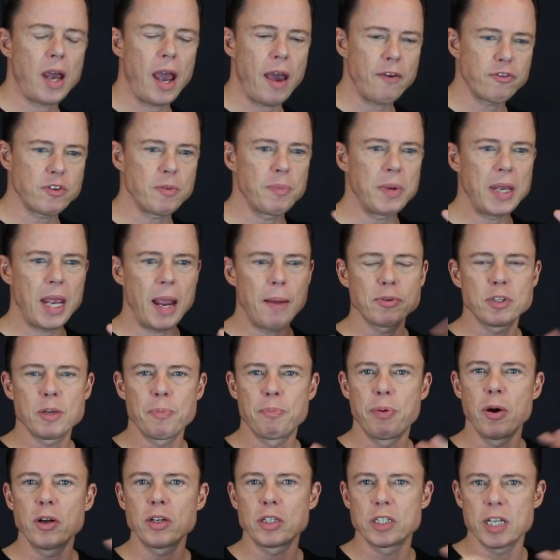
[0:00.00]
you have to be able to
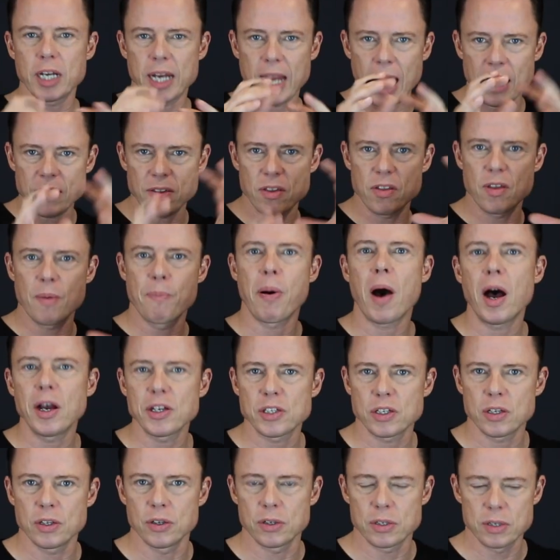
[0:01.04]
put together the
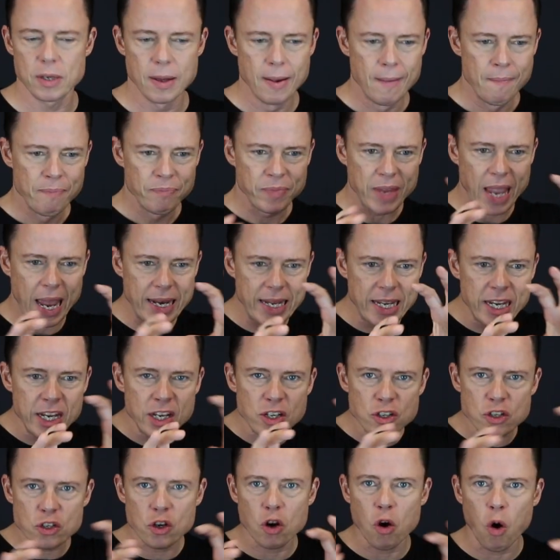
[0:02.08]
puzzles, and
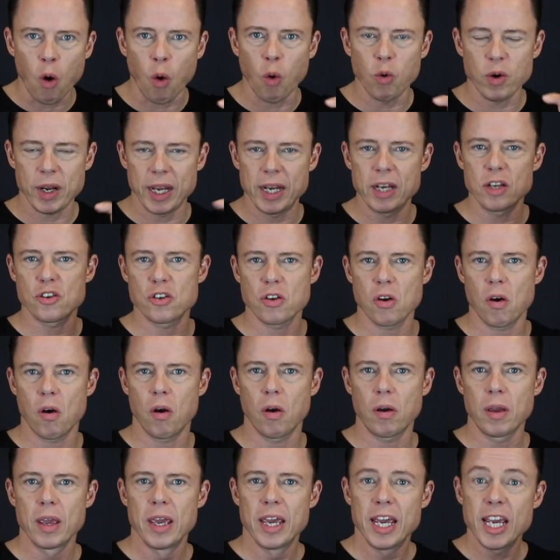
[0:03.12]
each chord in a
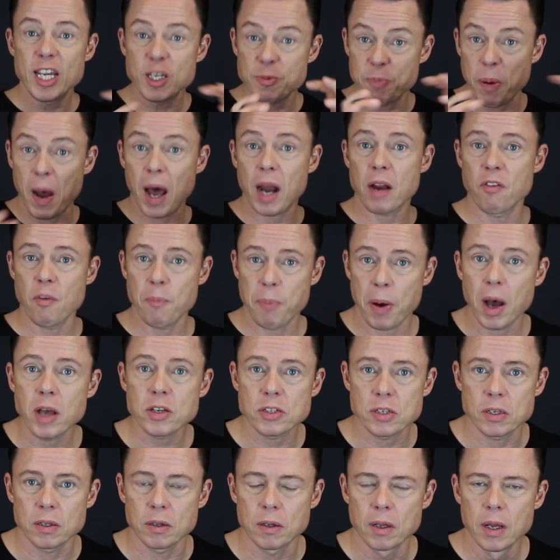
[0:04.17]
song is part of a
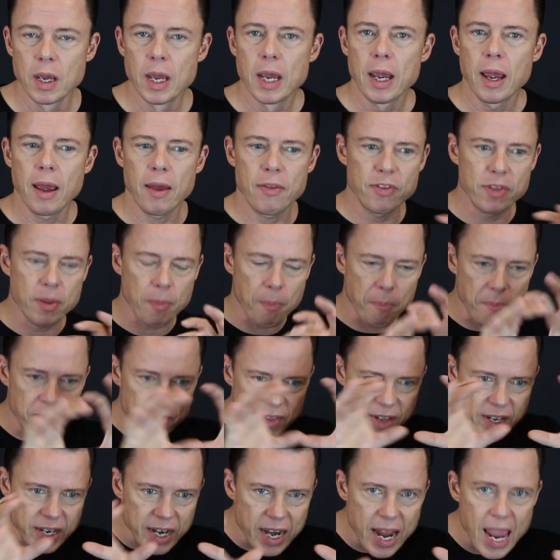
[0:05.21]
puzzle. And the
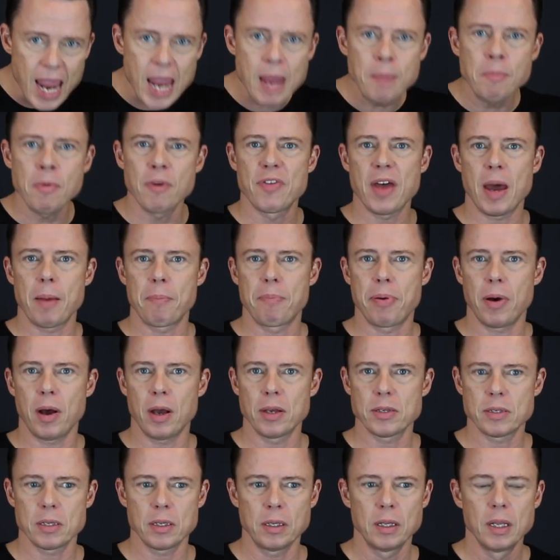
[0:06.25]
name of that
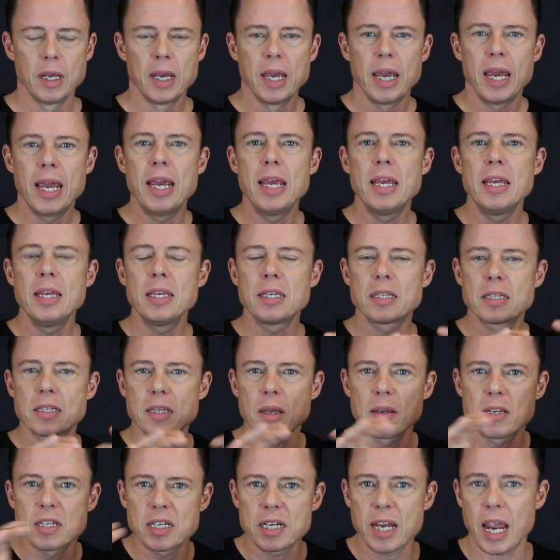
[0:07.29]
puzzle is
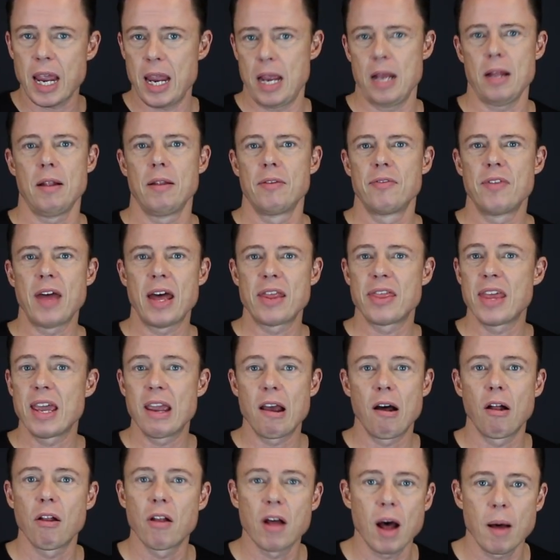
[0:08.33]
the scale that they
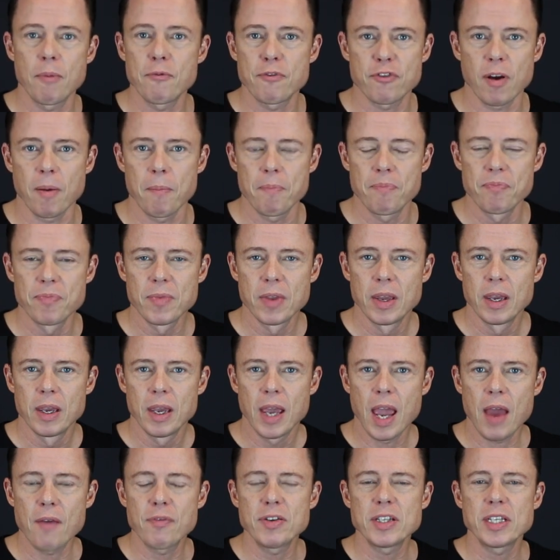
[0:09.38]
all come from.
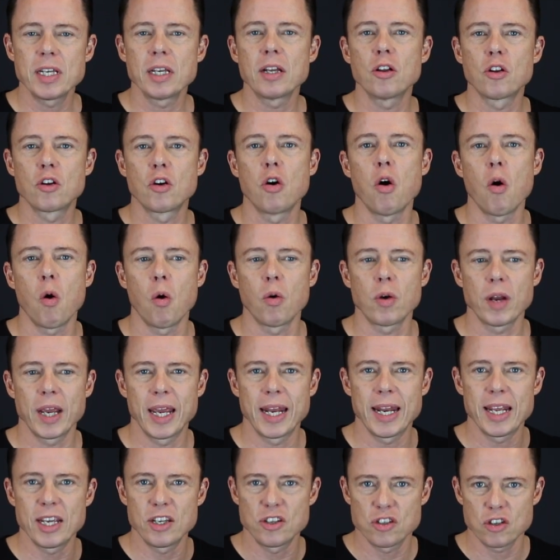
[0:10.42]
Every single chord
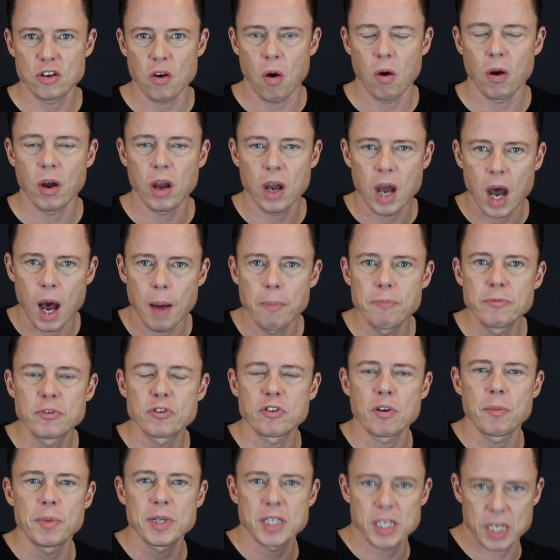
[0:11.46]
in a song comes
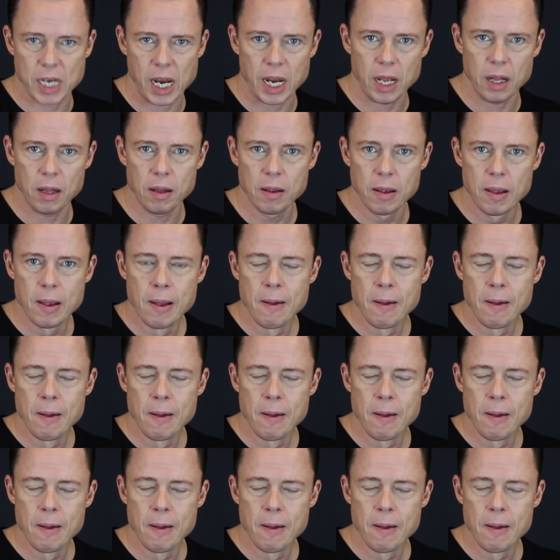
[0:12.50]
from a scale.